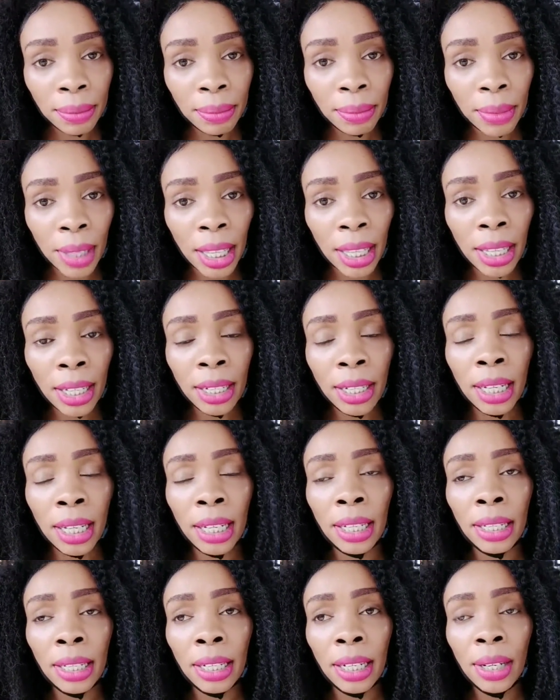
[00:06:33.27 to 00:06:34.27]
And then
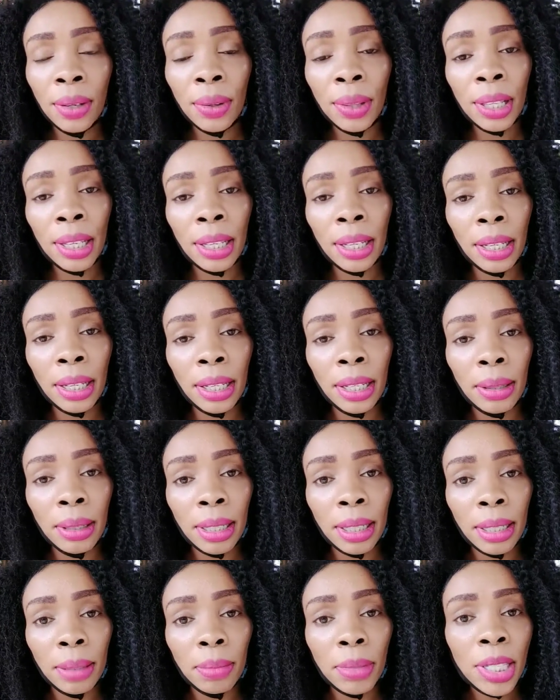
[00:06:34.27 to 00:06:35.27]
now the
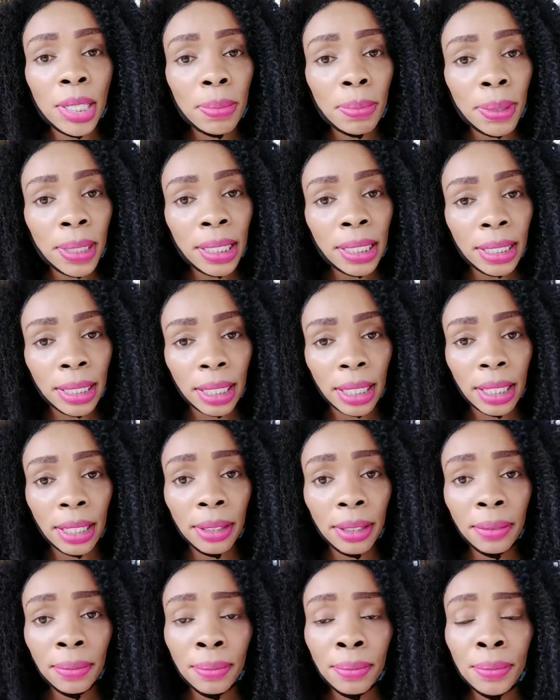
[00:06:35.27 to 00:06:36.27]
Miss Pastor there,
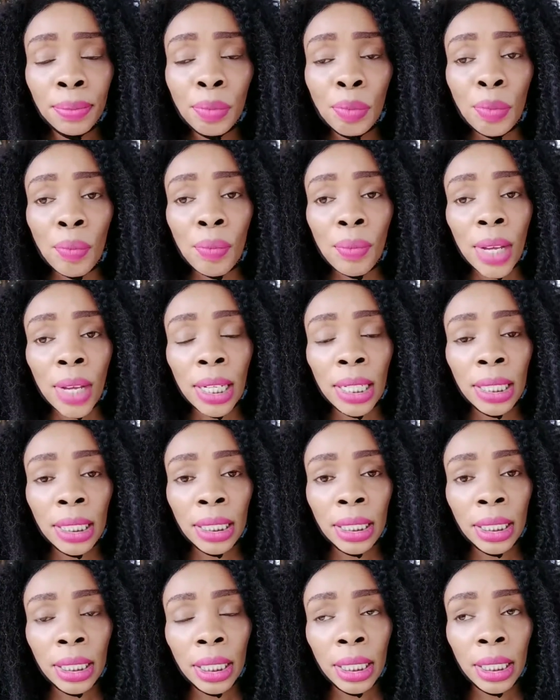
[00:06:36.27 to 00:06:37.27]

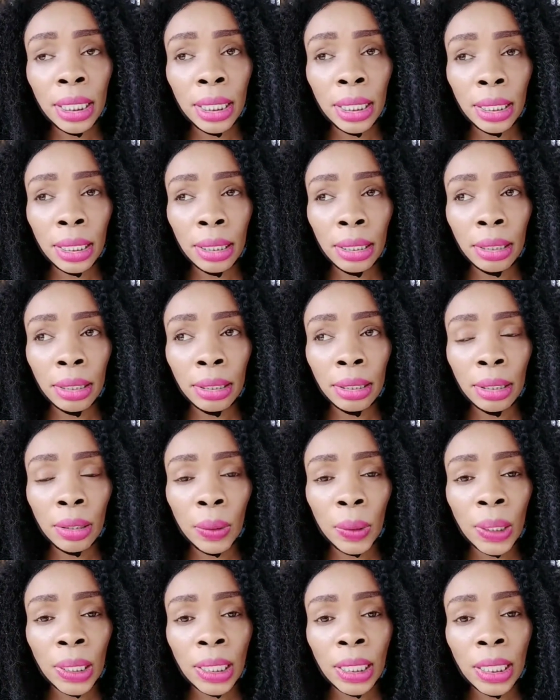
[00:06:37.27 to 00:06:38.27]
she
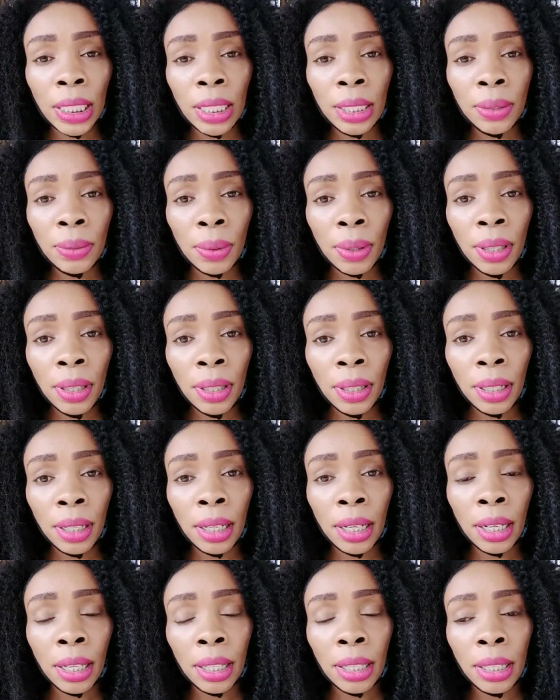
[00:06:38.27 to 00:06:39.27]
connected us with
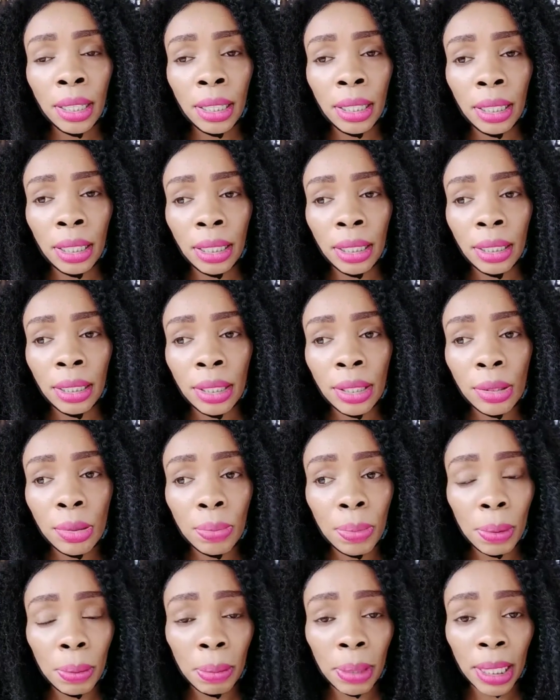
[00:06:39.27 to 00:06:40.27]
another
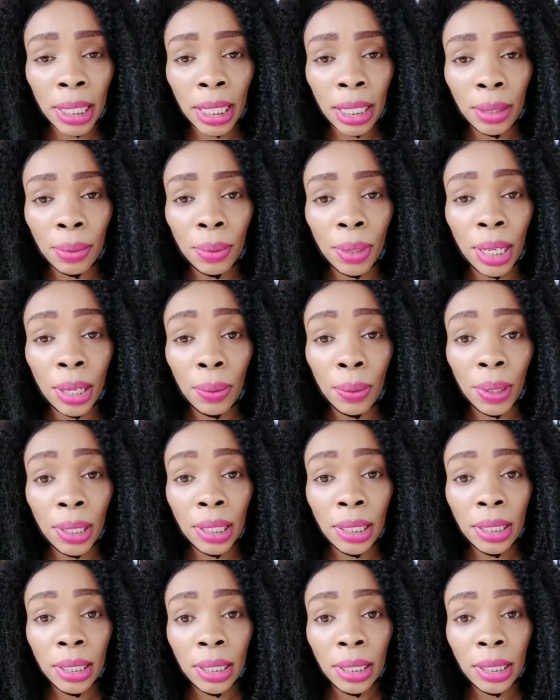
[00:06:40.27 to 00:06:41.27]
supermarket where I
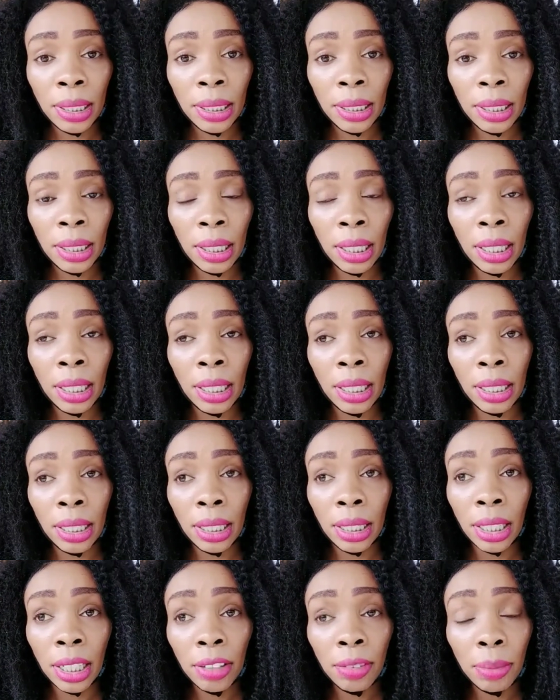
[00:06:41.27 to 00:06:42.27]
went. They
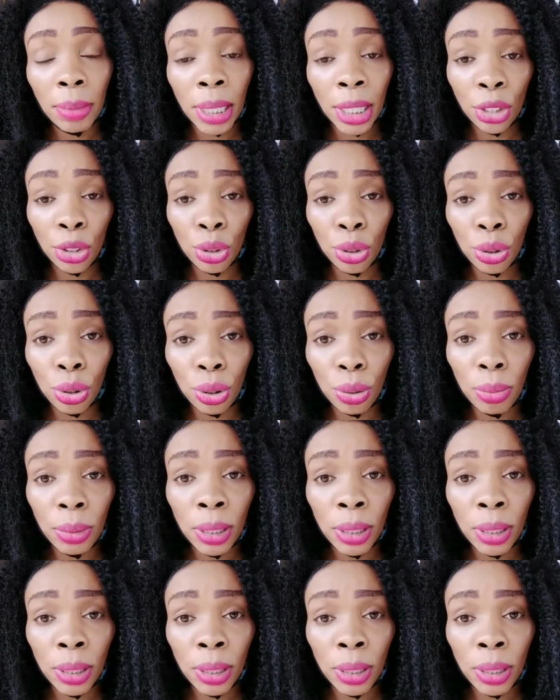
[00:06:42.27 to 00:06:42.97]
gave me a job.